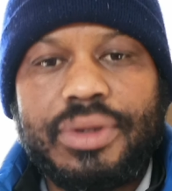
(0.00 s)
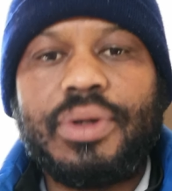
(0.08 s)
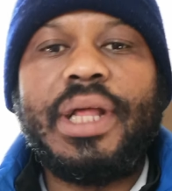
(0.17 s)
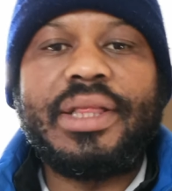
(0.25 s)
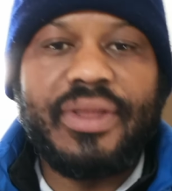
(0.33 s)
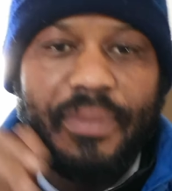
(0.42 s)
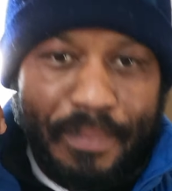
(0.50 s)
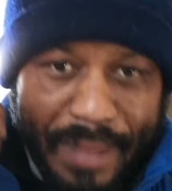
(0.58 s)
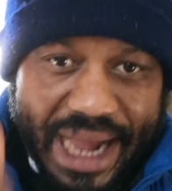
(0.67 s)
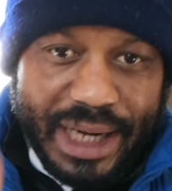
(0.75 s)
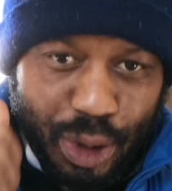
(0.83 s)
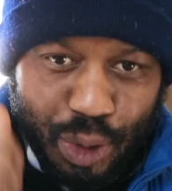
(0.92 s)
So that's the
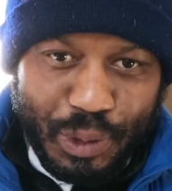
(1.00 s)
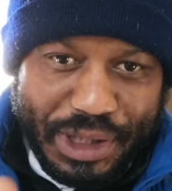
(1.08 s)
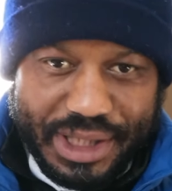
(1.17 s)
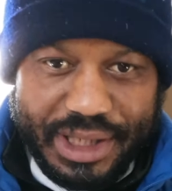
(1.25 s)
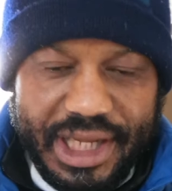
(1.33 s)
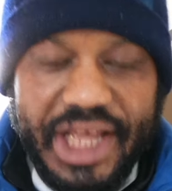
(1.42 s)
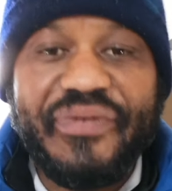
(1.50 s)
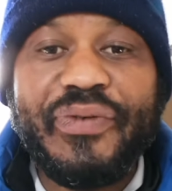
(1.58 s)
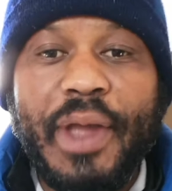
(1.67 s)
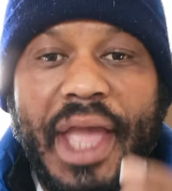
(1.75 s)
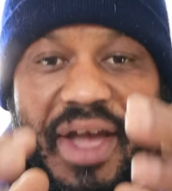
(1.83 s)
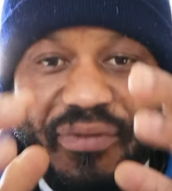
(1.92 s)
main reason. If
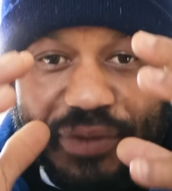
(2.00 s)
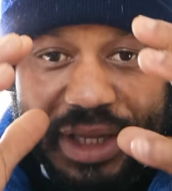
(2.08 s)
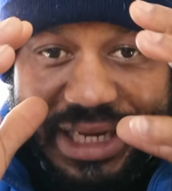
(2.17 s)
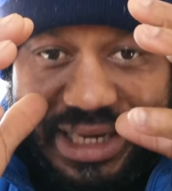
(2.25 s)
you have